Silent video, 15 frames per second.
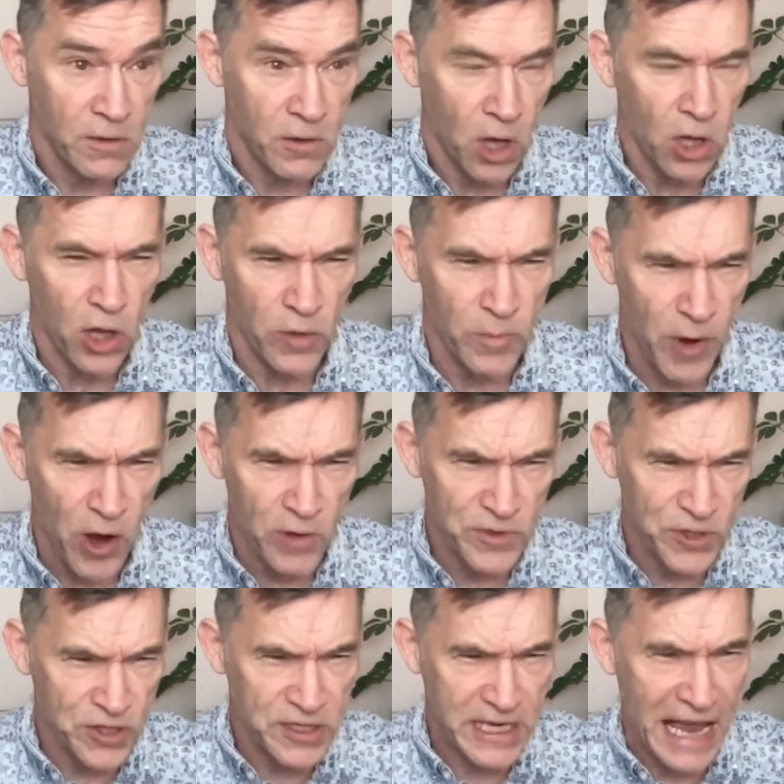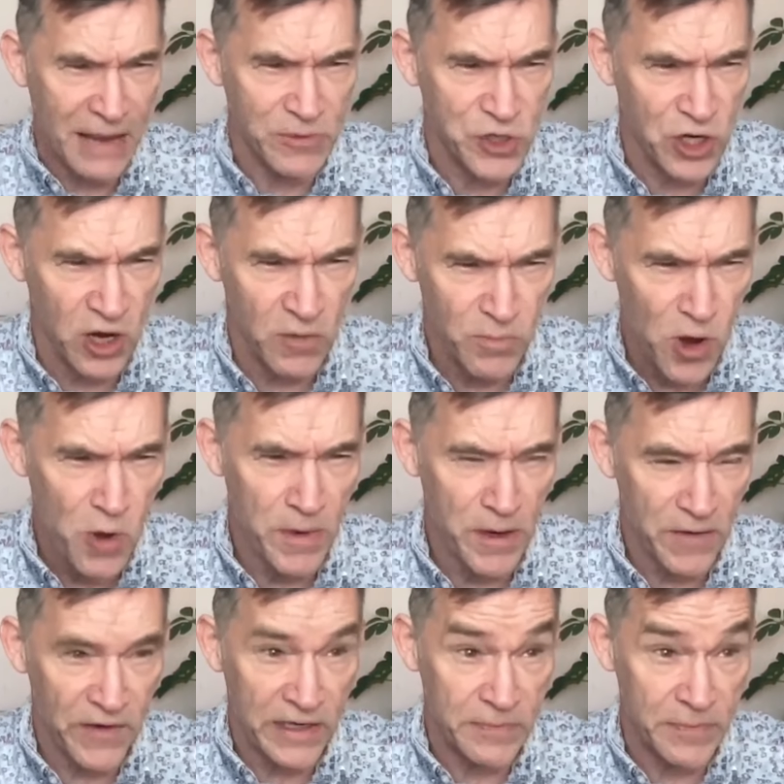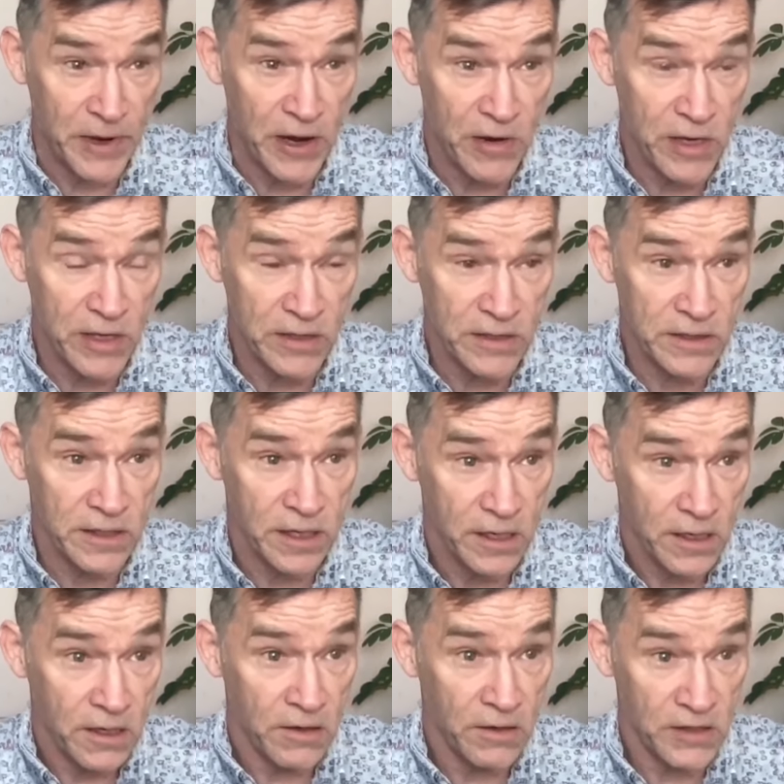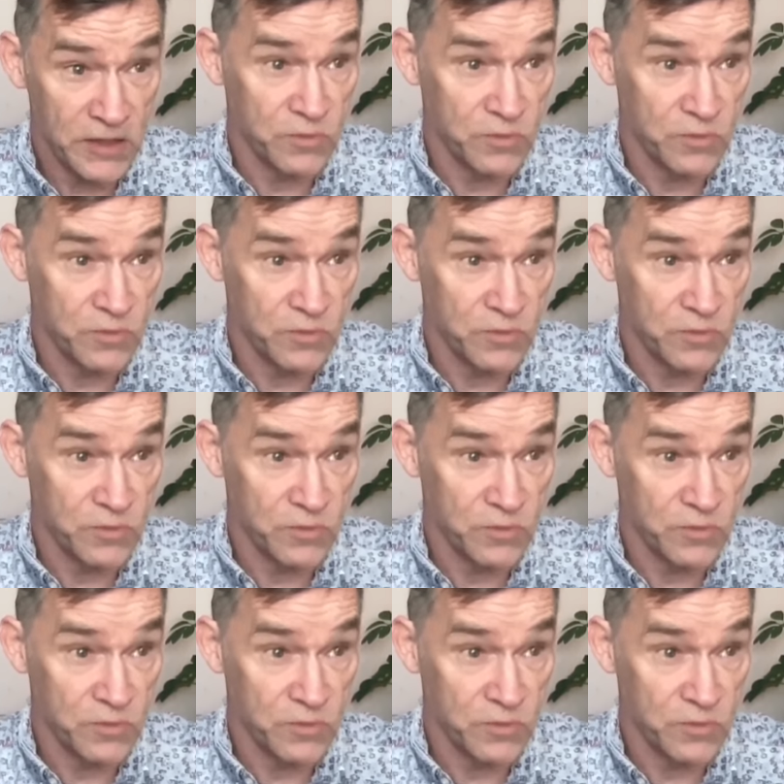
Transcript: A lot of poems just capture a moment of experience, and it's